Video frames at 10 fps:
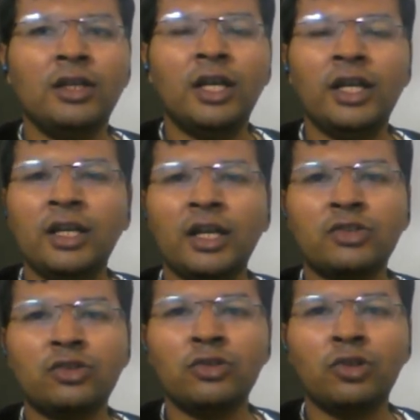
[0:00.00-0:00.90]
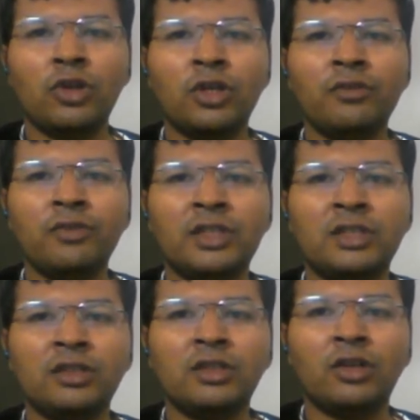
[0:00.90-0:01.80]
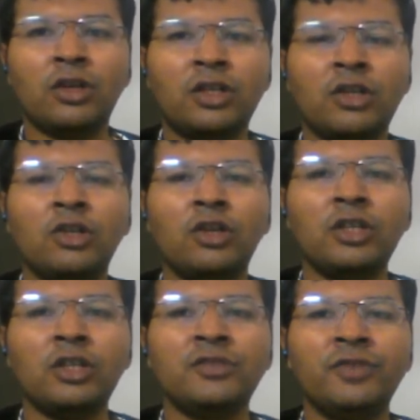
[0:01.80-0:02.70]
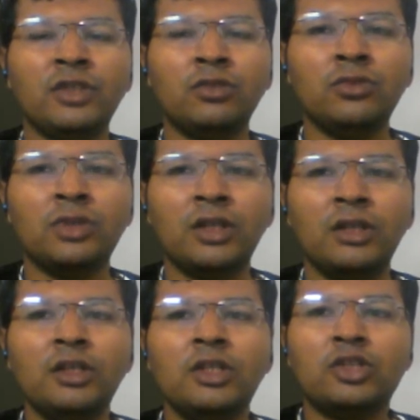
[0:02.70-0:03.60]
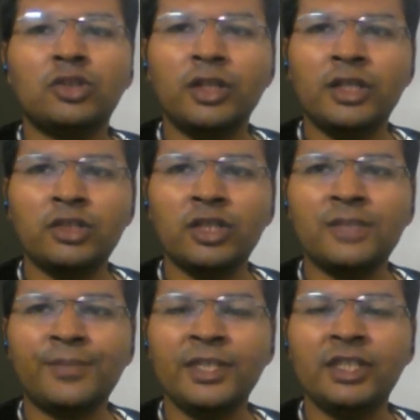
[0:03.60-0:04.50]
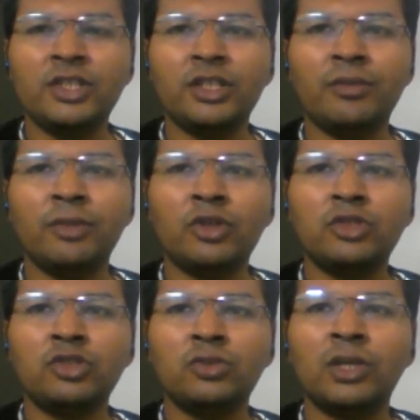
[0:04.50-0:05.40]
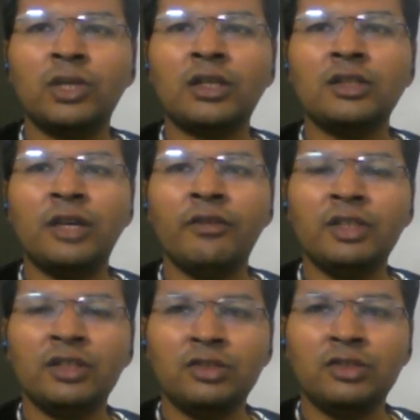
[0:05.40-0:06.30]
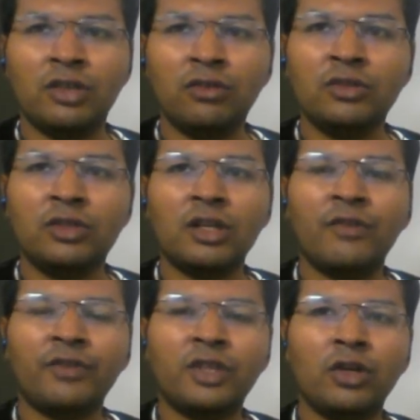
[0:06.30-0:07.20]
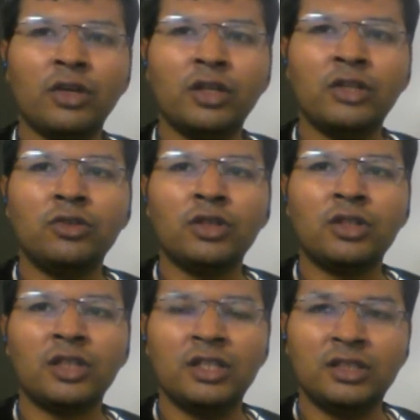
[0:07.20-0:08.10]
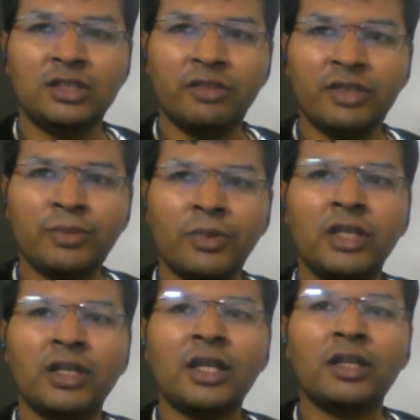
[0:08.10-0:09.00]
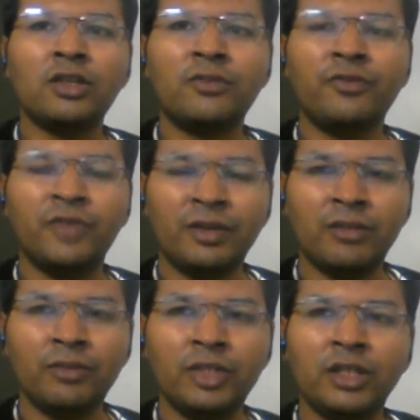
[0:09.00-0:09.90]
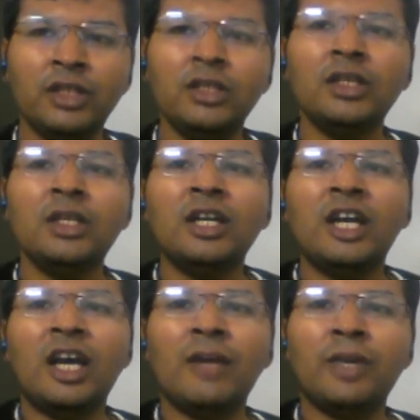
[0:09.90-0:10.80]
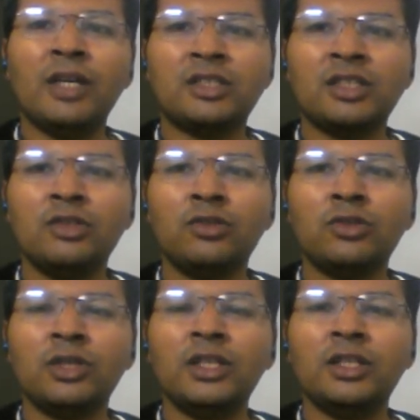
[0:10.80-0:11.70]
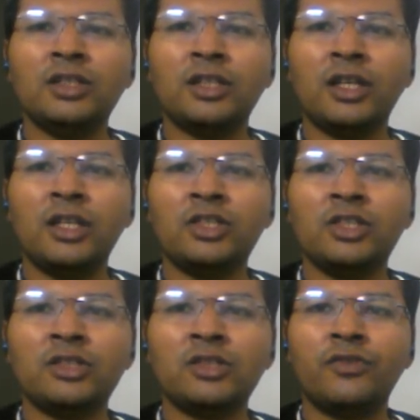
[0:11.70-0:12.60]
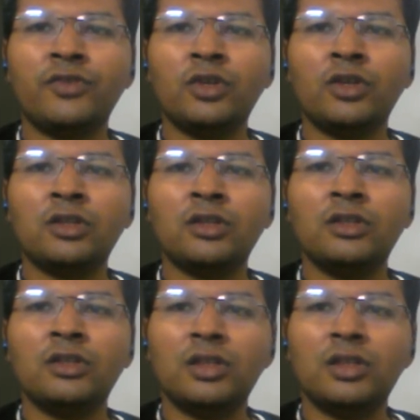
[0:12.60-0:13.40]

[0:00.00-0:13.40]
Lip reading: and ask you to log in with Okta or log in with Google. So it is a SP initiated because you are now after logging into your service provider like your web community. I am asking you to enter the credentials of your